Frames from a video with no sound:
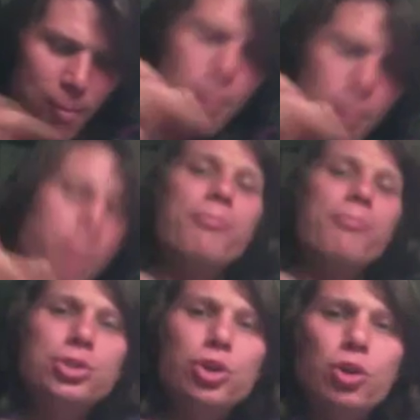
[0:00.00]
Do you know
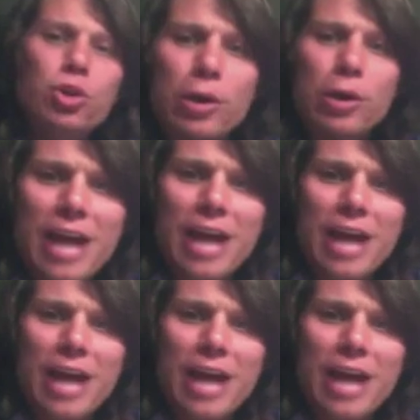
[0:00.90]
about Lord Azam?